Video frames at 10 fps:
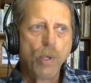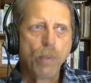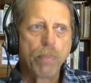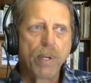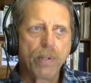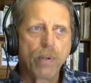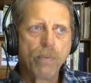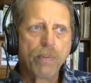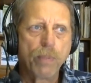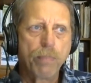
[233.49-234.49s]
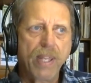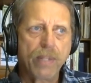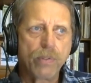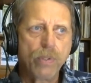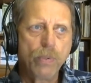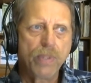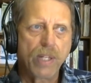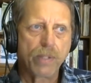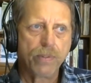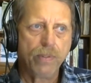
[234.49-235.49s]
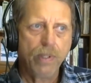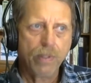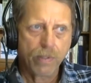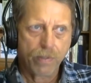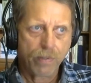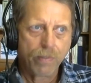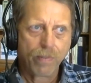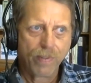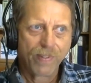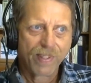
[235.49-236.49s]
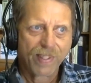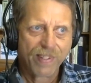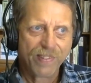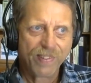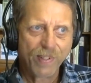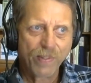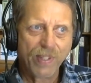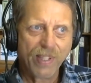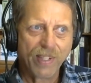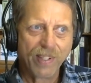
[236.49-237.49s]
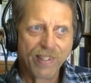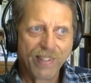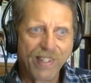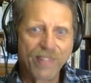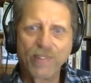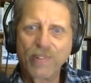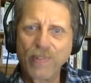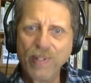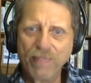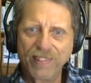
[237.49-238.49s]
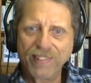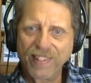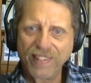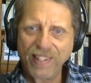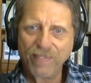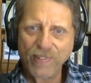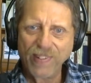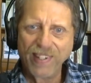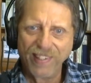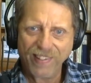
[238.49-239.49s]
But over the past 2,000 years, considering the other treatments that they've tried,